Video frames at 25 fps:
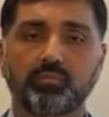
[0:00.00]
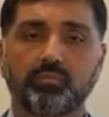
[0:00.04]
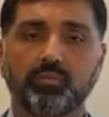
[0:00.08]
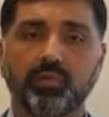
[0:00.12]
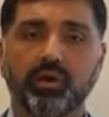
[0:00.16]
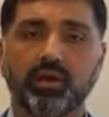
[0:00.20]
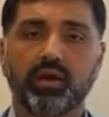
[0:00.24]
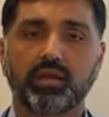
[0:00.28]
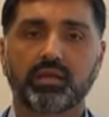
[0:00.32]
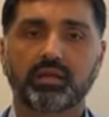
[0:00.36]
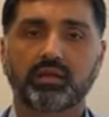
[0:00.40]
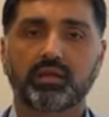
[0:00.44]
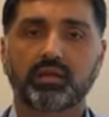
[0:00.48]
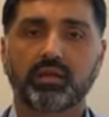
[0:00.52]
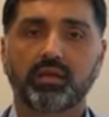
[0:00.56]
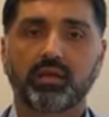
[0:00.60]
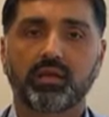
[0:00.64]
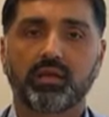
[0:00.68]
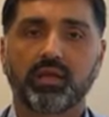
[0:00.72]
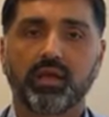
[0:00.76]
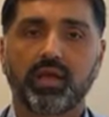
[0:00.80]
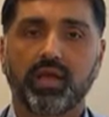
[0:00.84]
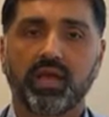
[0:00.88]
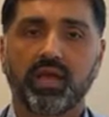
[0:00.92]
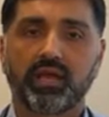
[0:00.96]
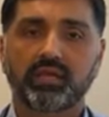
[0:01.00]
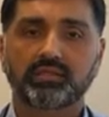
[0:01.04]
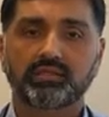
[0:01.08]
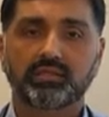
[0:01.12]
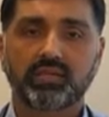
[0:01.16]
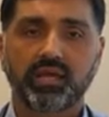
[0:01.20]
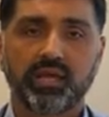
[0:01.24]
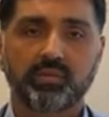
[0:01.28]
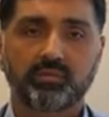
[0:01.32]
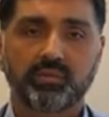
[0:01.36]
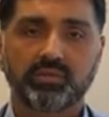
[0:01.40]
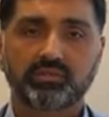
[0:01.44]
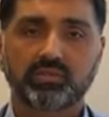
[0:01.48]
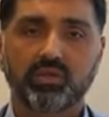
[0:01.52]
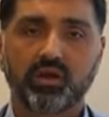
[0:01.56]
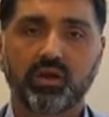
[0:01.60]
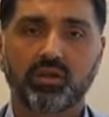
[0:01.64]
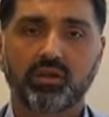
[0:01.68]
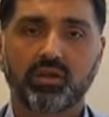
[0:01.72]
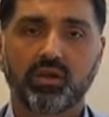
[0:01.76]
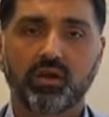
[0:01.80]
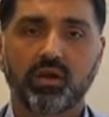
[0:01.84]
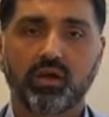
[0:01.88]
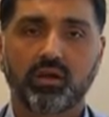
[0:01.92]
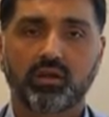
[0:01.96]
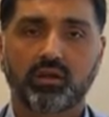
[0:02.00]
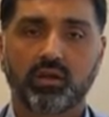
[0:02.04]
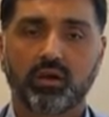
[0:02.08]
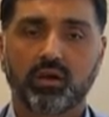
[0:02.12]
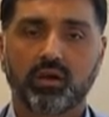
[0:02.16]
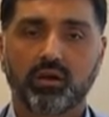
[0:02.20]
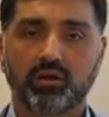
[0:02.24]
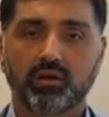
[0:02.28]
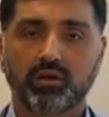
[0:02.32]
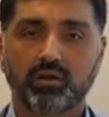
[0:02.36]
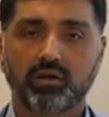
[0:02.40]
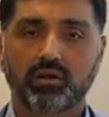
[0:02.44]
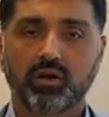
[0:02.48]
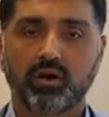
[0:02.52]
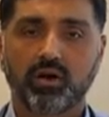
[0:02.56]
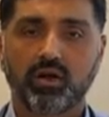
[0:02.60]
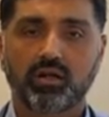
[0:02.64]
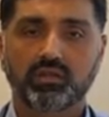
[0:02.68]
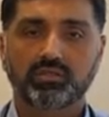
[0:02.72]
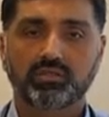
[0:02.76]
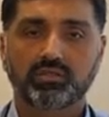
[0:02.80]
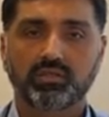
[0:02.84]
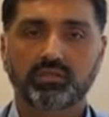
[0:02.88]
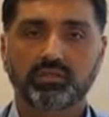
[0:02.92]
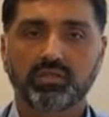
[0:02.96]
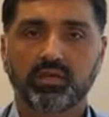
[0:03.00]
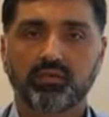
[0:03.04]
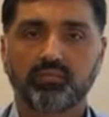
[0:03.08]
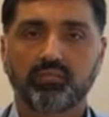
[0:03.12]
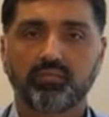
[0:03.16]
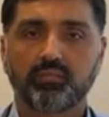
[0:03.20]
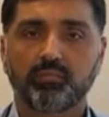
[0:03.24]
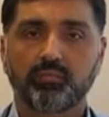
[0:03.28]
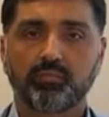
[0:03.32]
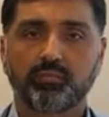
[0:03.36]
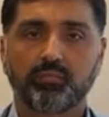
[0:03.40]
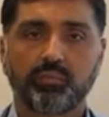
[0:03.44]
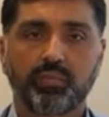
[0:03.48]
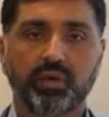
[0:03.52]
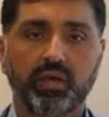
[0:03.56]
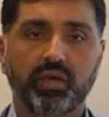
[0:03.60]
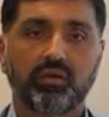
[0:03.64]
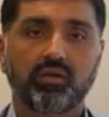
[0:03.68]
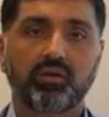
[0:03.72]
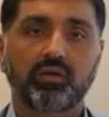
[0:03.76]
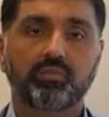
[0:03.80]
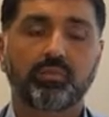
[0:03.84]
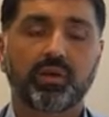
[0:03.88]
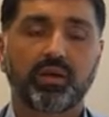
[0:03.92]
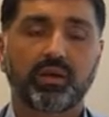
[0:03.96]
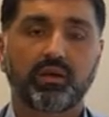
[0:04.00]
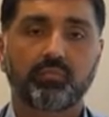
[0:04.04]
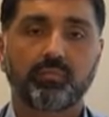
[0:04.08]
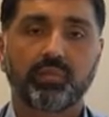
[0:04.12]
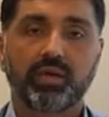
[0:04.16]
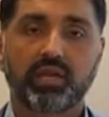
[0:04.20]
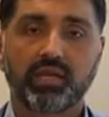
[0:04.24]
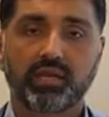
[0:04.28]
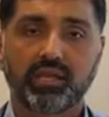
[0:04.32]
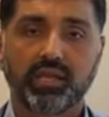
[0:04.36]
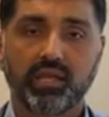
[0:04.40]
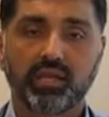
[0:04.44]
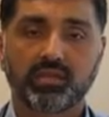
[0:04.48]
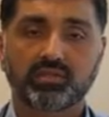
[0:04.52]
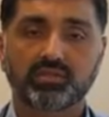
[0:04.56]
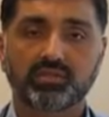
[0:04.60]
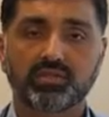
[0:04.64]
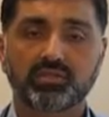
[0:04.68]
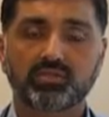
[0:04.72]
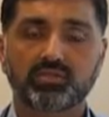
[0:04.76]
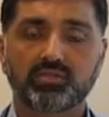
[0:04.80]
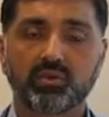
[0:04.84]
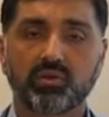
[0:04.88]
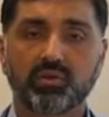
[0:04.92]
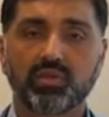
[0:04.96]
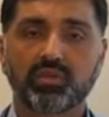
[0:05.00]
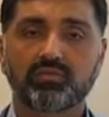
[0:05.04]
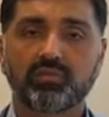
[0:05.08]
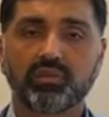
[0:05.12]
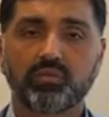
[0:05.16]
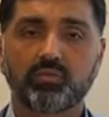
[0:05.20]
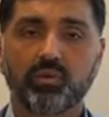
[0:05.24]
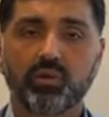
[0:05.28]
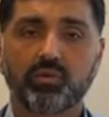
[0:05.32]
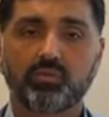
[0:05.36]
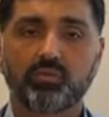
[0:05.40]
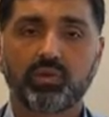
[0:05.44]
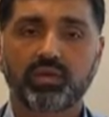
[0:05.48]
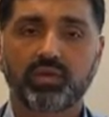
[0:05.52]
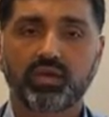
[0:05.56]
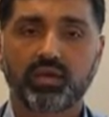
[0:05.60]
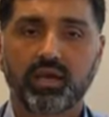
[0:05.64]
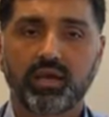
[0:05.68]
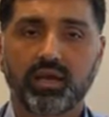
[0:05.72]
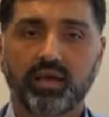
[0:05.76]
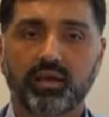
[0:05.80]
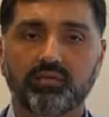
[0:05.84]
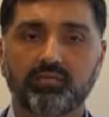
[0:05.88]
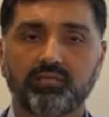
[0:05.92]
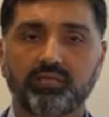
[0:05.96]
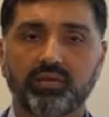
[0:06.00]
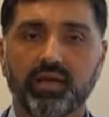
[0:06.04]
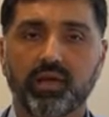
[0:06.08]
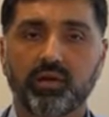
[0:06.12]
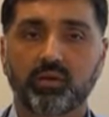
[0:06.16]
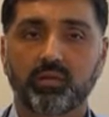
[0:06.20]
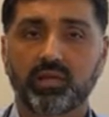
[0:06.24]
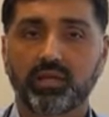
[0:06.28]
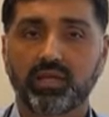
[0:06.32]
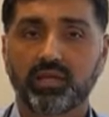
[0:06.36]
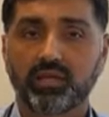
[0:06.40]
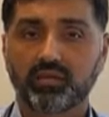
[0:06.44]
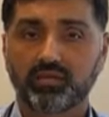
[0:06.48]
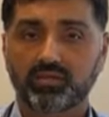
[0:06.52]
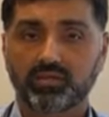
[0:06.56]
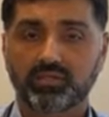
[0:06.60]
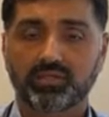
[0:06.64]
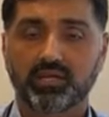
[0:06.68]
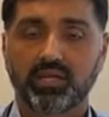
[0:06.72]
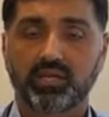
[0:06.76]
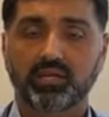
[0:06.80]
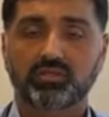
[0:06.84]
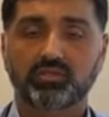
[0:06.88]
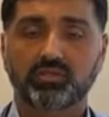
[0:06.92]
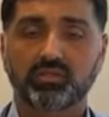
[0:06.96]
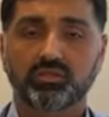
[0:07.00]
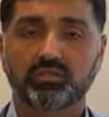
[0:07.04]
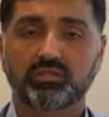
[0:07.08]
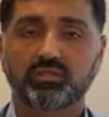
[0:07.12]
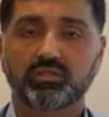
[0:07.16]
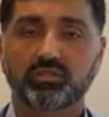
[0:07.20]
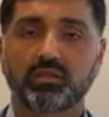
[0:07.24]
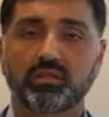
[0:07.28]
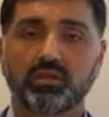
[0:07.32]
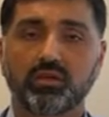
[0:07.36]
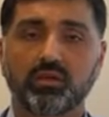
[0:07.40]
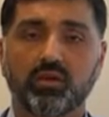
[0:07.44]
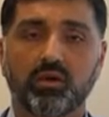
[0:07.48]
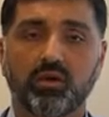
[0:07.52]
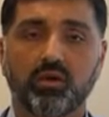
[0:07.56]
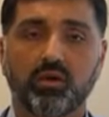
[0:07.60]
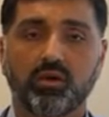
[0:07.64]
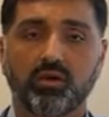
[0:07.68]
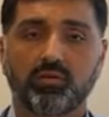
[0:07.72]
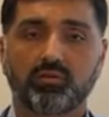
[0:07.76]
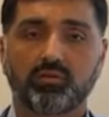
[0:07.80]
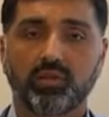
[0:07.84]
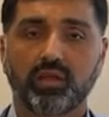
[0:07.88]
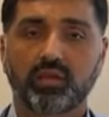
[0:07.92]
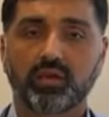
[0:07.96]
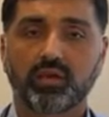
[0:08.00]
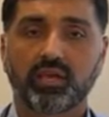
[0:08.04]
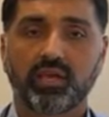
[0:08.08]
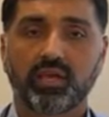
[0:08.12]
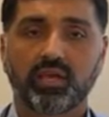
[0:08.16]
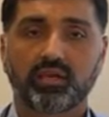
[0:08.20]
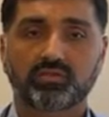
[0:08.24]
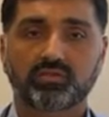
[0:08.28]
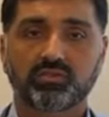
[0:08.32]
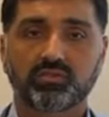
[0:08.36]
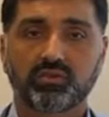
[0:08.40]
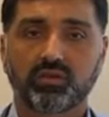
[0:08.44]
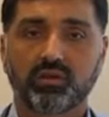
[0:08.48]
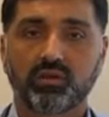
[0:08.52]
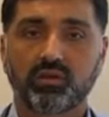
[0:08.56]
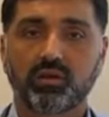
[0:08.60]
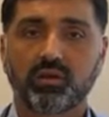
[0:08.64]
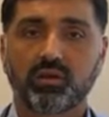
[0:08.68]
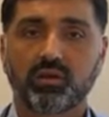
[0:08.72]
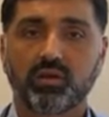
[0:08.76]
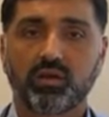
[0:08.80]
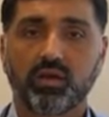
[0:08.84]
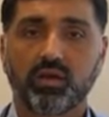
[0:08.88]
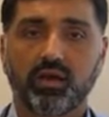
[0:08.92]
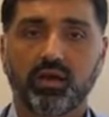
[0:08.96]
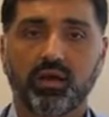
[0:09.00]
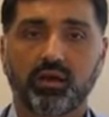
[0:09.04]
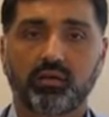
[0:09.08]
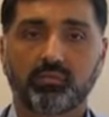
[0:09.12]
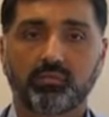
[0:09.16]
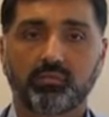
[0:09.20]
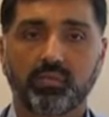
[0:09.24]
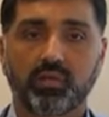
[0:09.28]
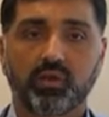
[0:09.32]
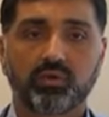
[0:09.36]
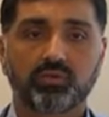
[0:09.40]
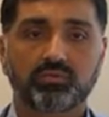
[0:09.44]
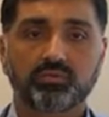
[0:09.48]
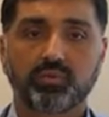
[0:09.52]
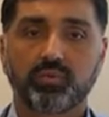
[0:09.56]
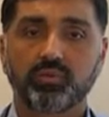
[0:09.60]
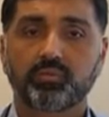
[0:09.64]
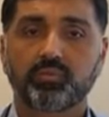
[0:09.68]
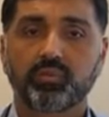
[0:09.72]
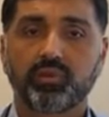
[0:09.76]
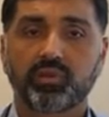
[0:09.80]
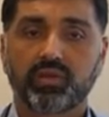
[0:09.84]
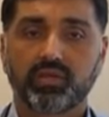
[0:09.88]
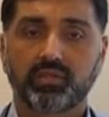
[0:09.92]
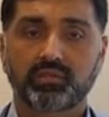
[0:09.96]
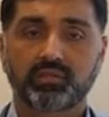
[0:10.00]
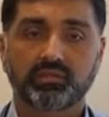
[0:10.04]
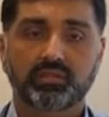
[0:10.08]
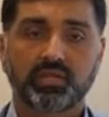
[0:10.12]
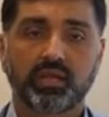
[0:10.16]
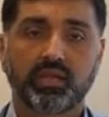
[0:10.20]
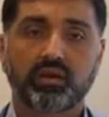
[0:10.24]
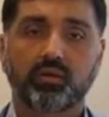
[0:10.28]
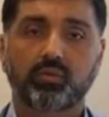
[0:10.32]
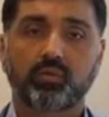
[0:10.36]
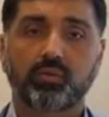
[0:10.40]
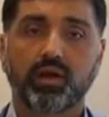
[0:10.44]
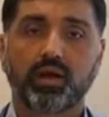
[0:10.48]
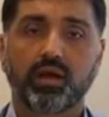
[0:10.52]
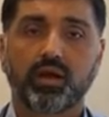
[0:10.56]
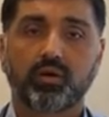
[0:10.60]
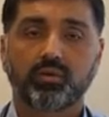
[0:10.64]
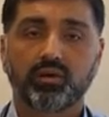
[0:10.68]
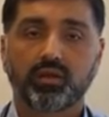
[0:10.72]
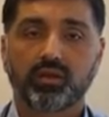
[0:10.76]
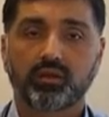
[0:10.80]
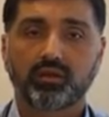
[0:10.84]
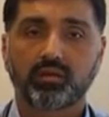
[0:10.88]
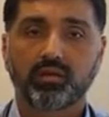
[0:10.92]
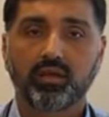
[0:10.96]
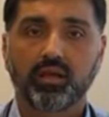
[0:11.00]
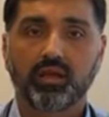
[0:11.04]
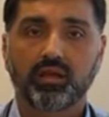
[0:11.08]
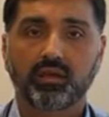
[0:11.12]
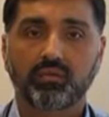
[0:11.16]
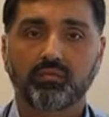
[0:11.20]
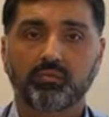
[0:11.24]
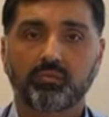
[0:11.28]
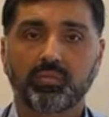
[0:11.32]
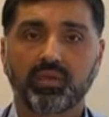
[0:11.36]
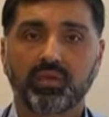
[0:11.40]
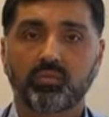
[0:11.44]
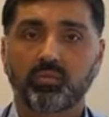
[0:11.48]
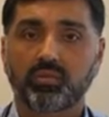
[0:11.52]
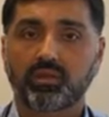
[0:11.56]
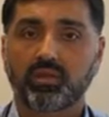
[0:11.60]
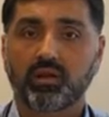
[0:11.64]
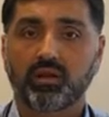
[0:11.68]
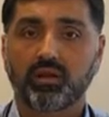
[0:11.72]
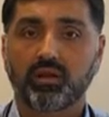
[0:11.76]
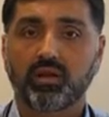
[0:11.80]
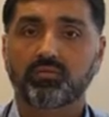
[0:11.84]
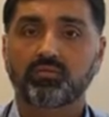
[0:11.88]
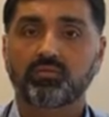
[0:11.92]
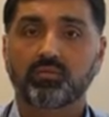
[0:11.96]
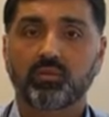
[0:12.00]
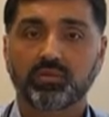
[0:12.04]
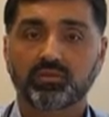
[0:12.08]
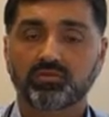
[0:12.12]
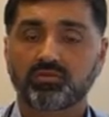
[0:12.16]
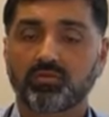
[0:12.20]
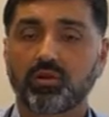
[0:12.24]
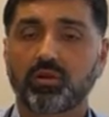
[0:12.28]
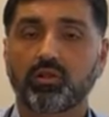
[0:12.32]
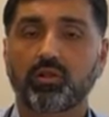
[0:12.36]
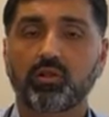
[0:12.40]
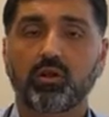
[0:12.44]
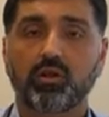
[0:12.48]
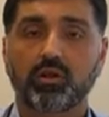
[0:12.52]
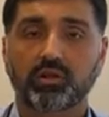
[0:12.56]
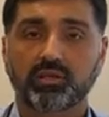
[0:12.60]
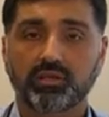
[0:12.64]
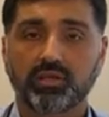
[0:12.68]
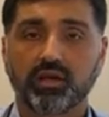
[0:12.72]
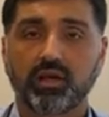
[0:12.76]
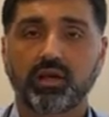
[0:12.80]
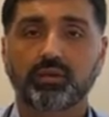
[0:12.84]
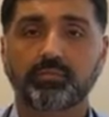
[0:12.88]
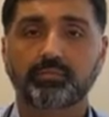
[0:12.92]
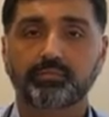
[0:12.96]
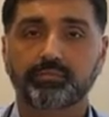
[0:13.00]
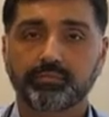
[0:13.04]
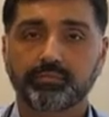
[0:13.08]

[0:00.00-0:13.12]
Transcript: But as time has gone on, our oncologists have better and better medications. So even when we have now later stages of lung cancer, those people can stay around and be with their loved ones for a long time.